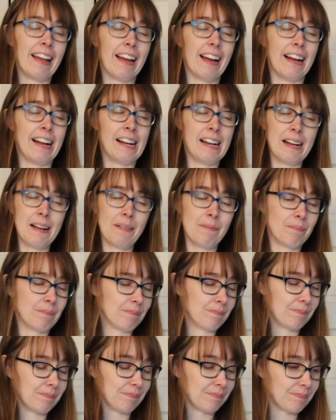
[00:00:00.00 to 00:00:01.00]

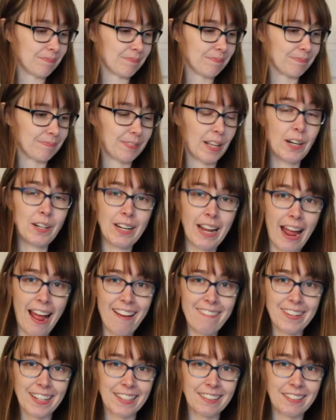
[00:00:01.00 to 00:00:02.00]
um, there you
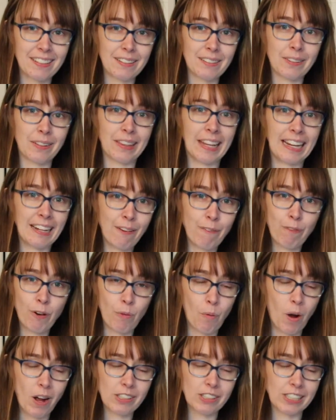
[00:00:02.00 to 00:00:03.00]
have it. So thank you for
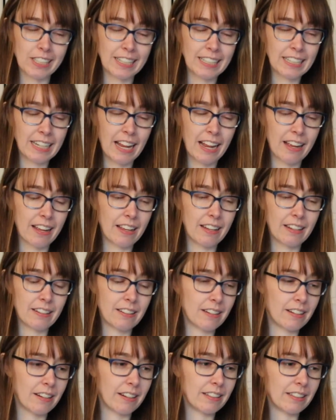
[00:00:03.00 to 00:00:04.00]
watching
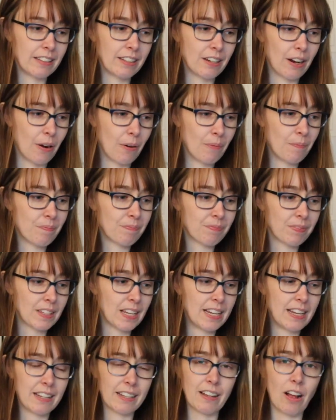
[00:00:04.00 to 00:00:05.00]
and, you know,
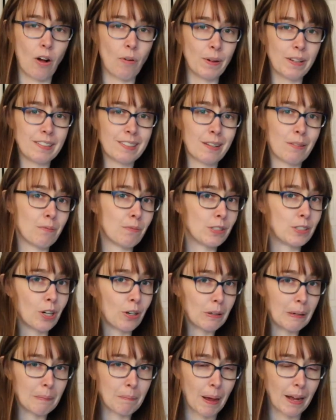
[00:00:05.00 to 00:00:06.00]
always
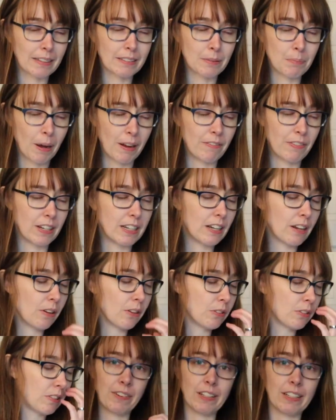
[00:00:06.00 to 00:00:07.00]
returning back to my
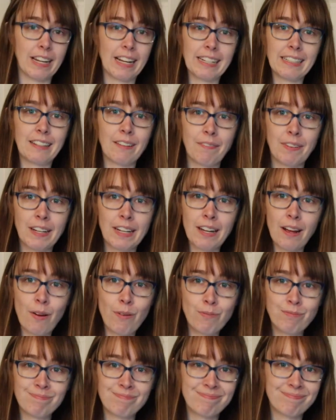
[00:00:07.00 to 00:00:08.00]
videos. If you liked the video,
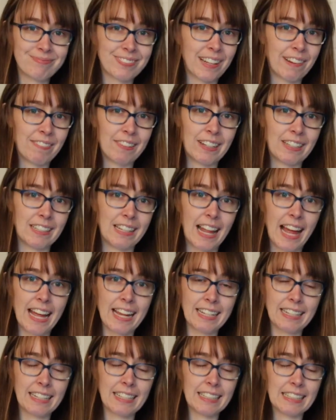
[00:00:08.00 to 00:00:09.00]
give it a
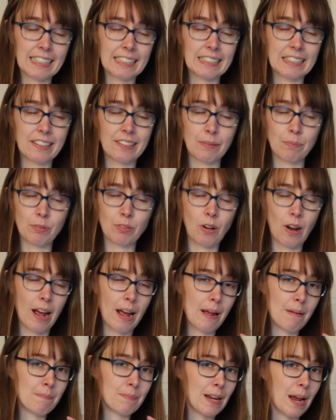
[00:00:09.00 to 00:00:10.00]
like and
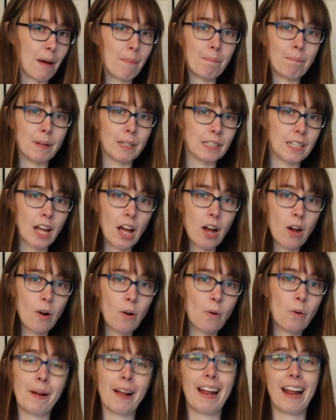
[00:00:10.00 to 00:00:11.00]
subscribe down
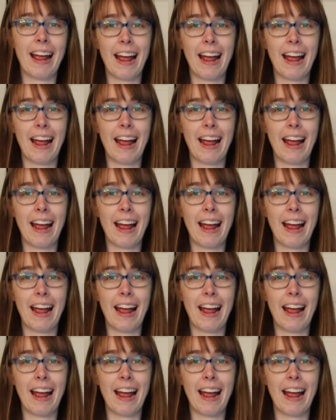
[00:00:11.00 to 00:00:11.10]
below. But